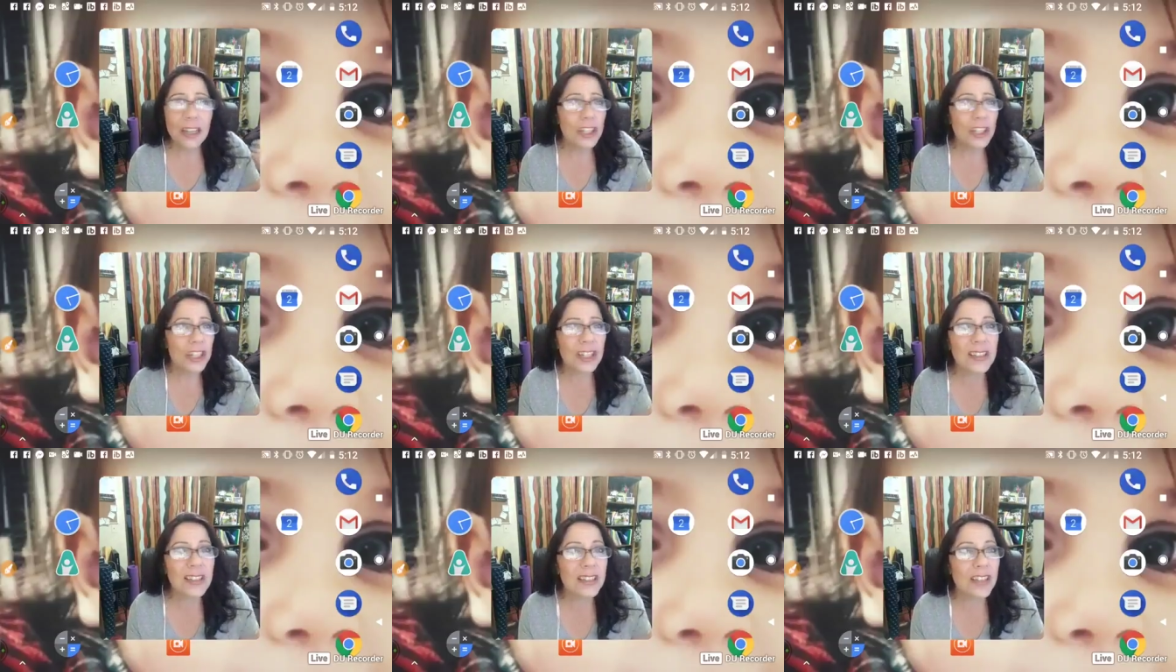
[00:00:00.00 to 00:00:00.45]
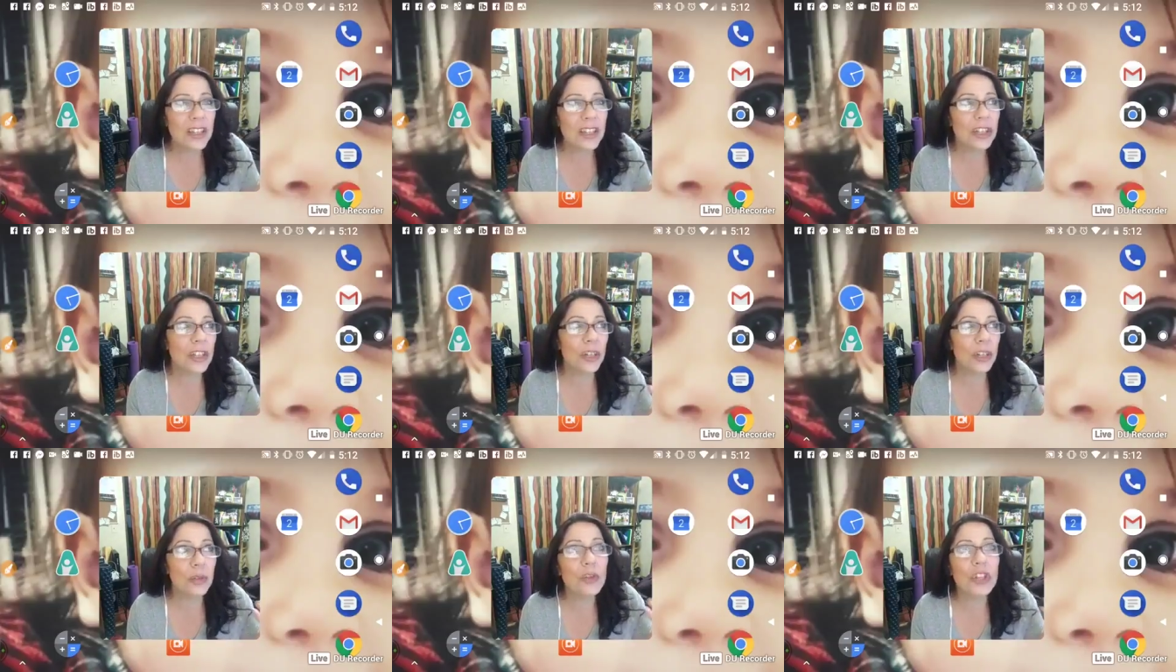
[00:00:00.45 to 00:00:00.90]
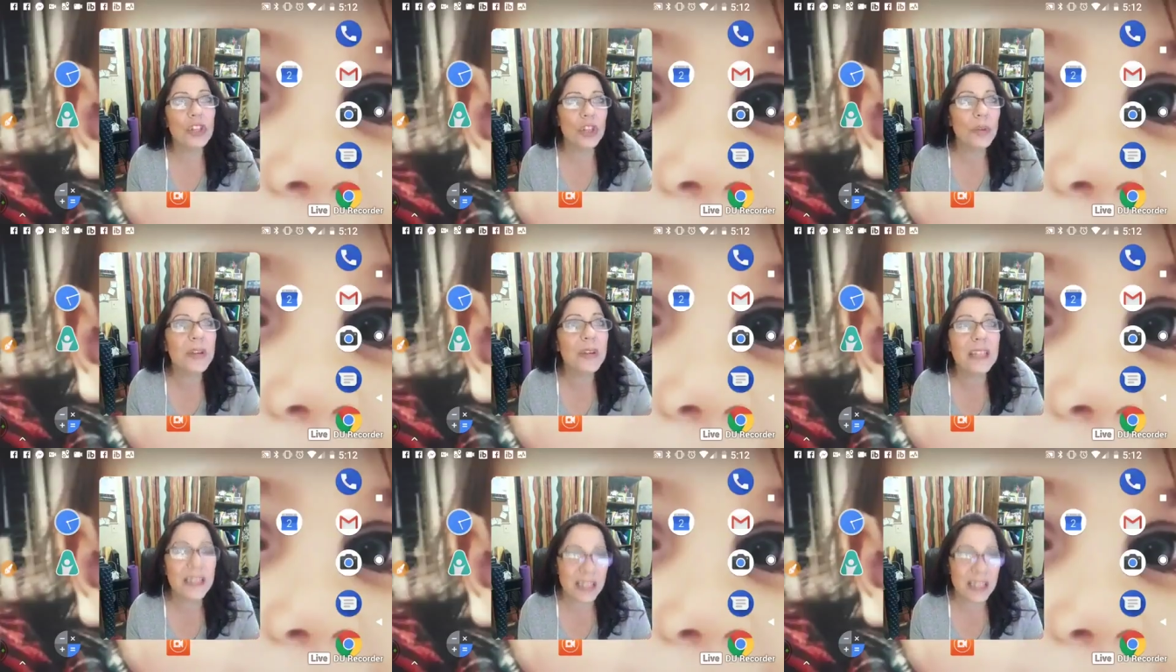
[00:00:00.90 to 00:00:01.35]
just
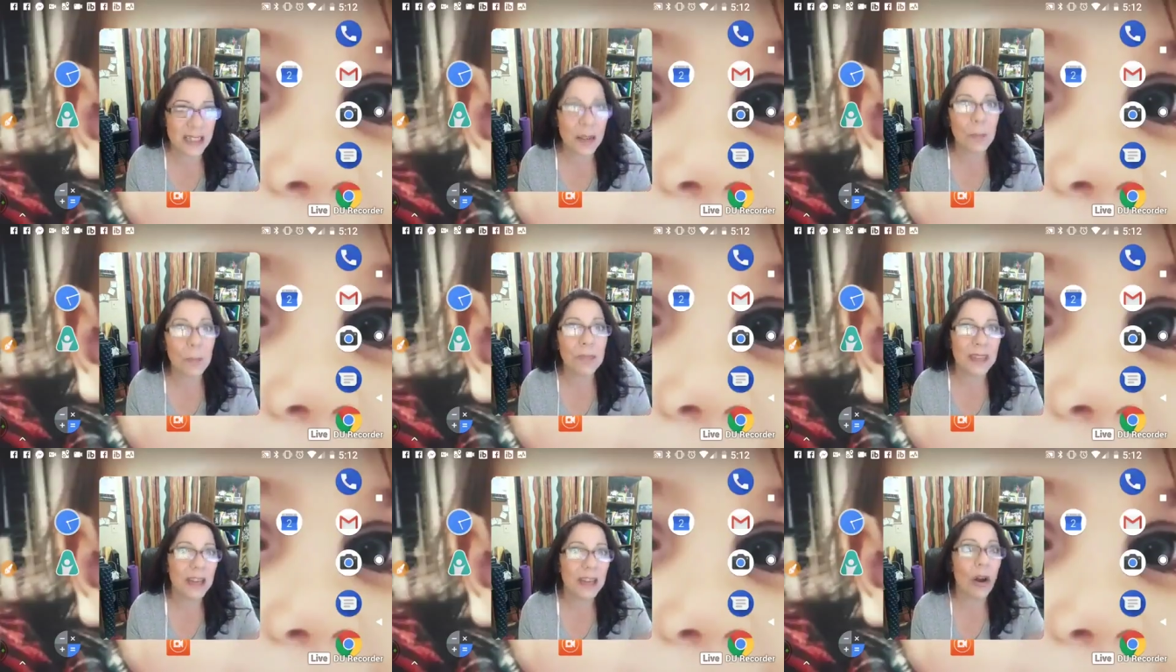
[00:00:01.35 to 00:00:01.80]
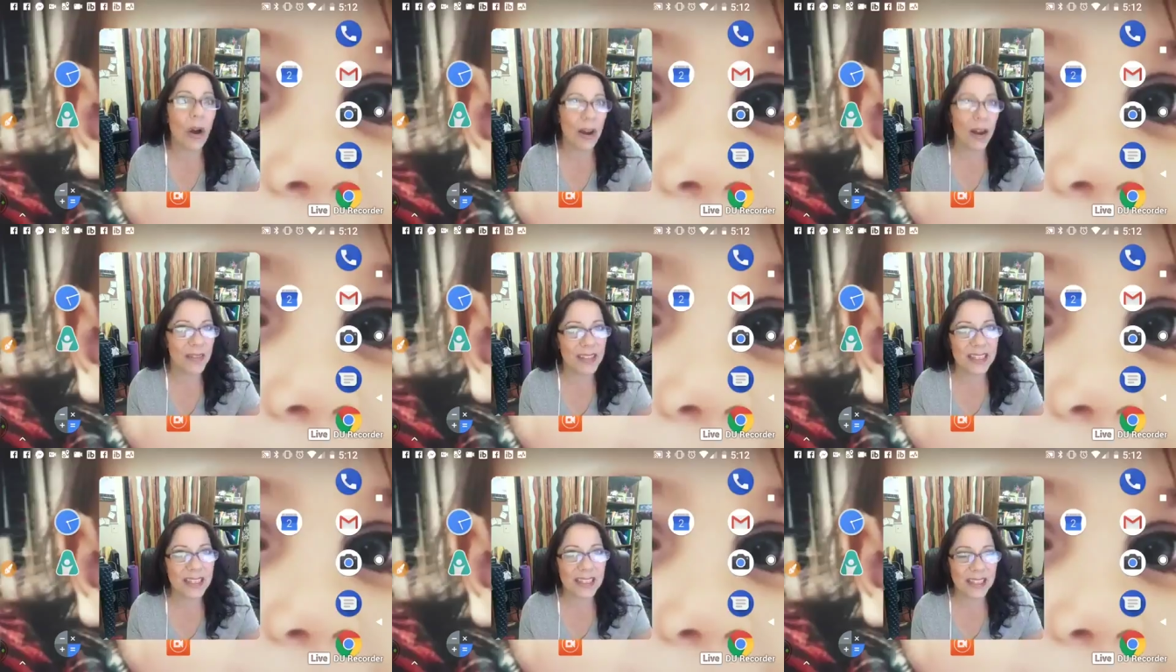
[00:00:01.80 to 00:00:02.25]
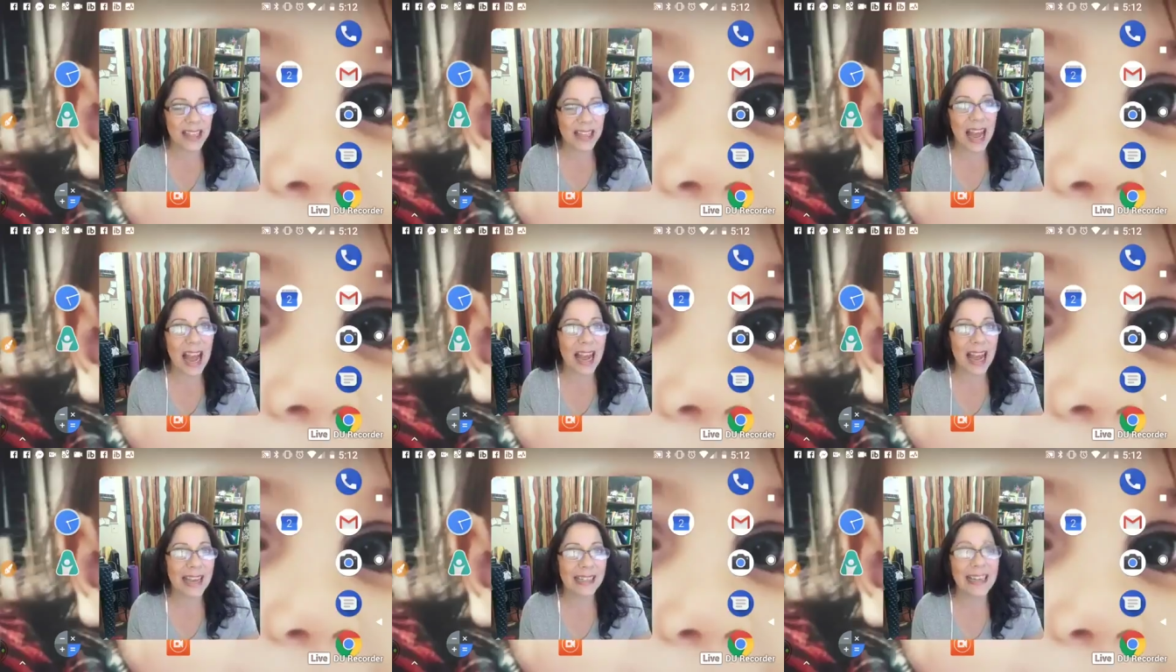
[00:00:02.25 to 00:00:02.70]
doing something on the
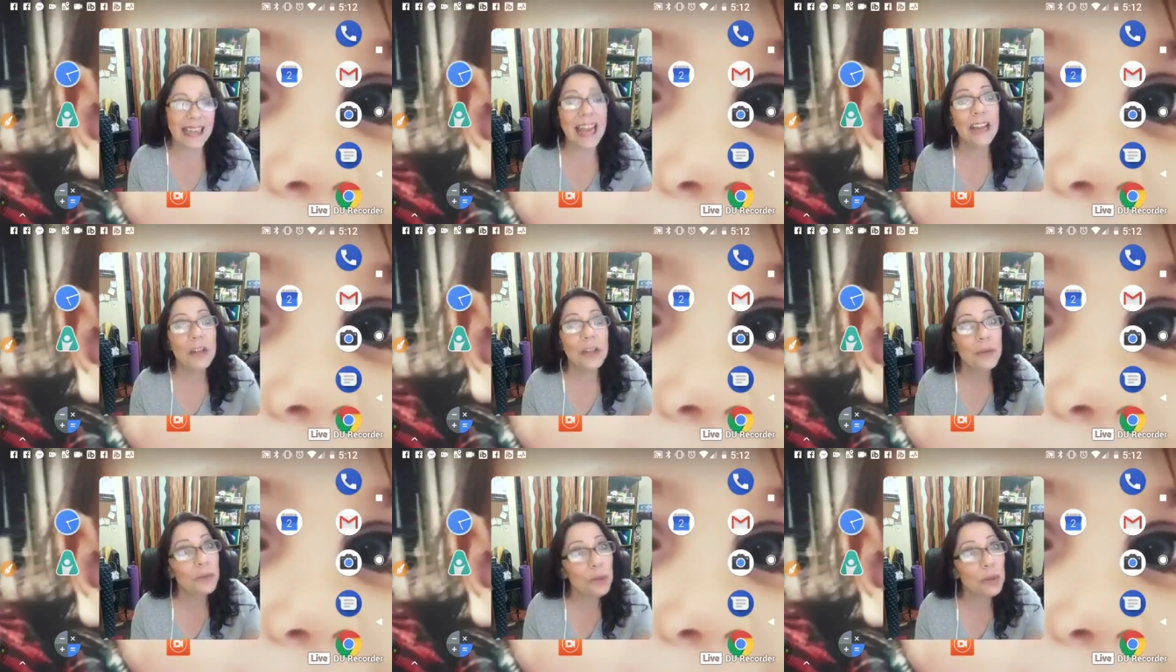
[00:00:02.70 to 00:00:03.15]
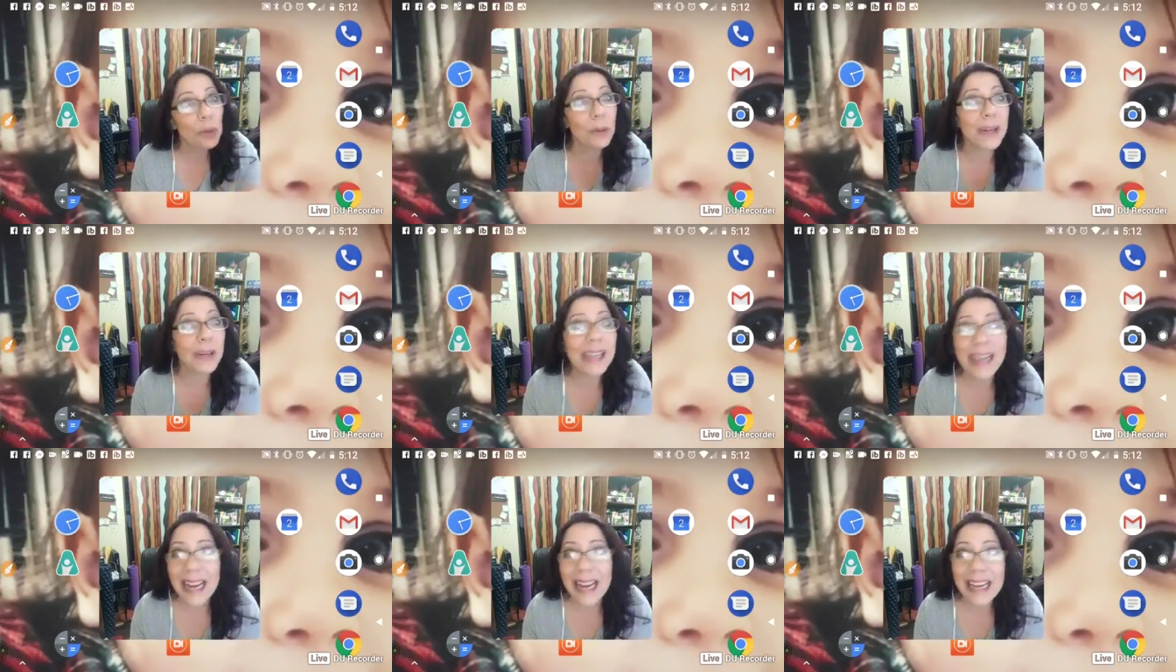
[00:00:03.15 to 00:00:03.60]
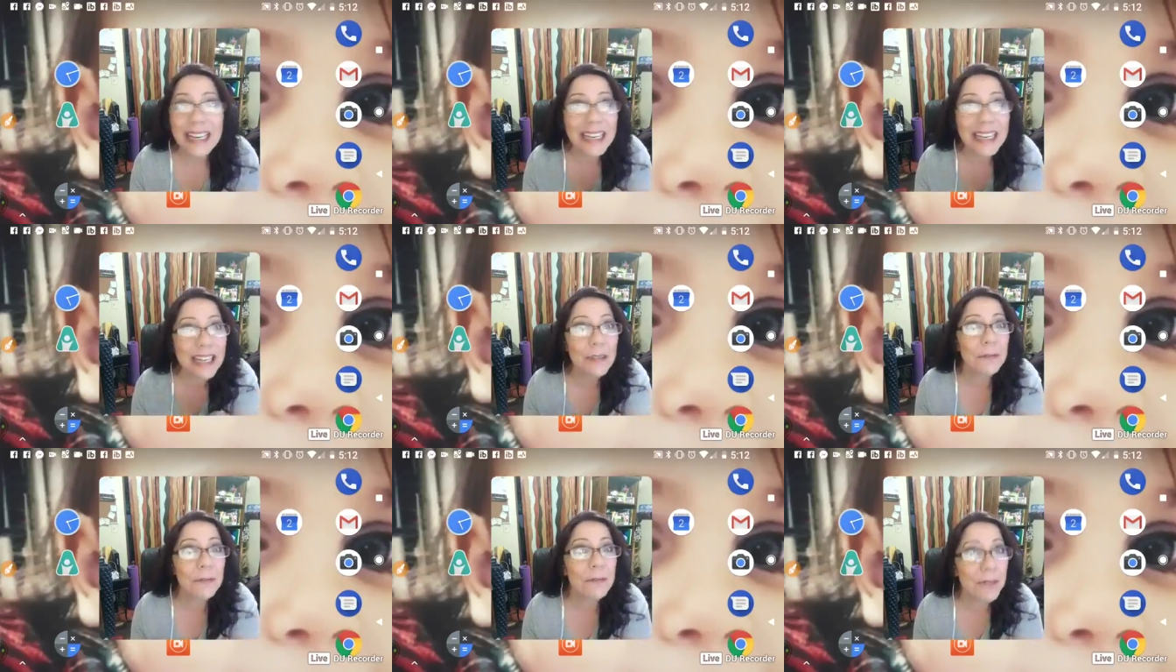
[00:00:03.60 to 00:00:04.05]
side, and you've
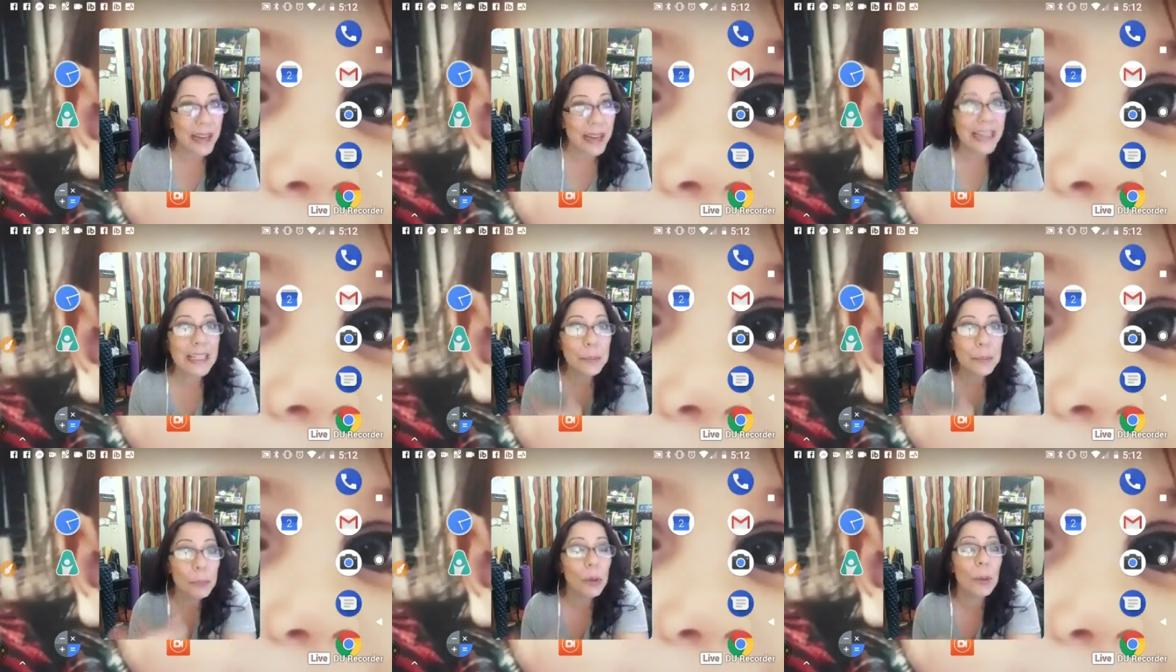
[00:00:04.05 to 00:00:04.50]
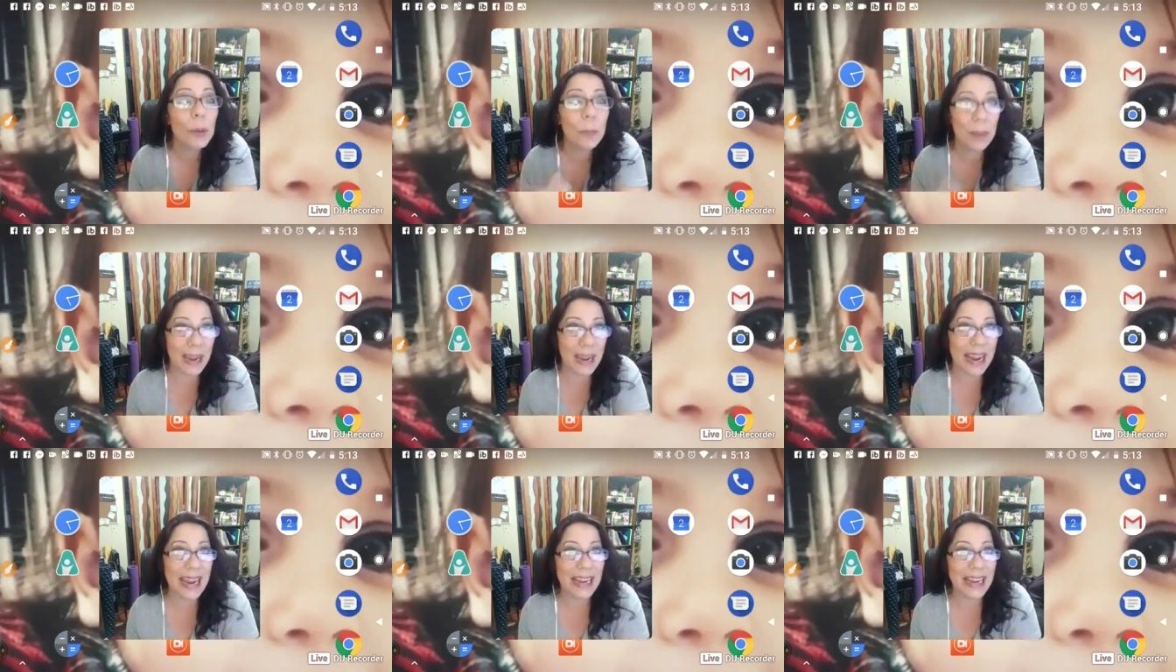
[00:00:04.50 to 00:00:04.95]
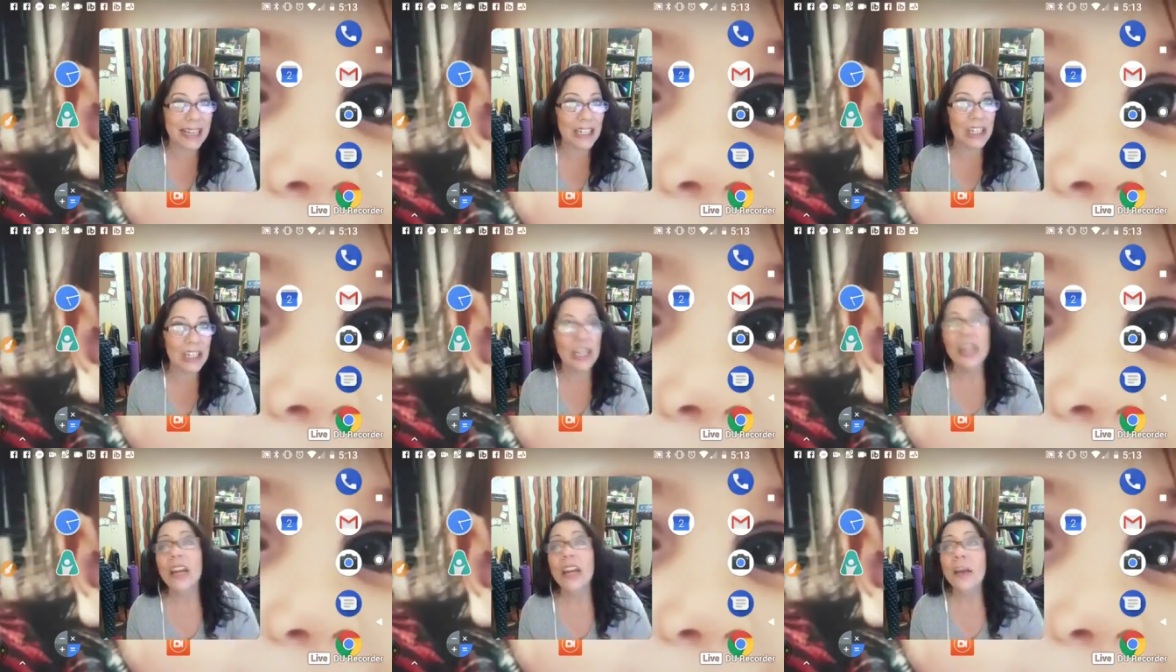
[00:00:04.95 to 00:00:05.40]
created a Facebook page.